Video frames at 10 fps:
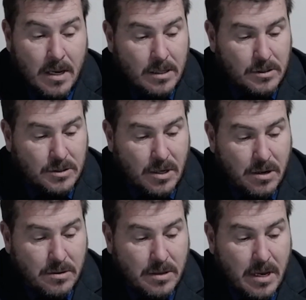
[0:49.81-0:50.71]

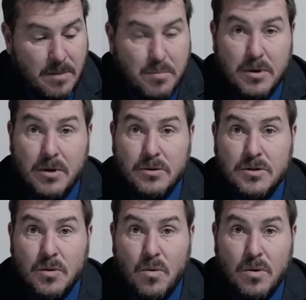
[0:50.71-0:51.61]
So they produced
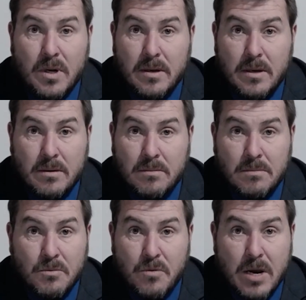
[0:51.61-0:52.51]
the order
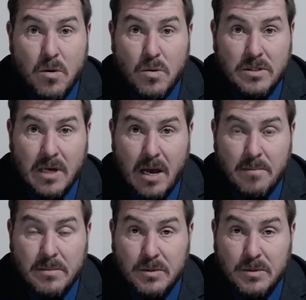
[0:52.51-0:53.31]
in record time.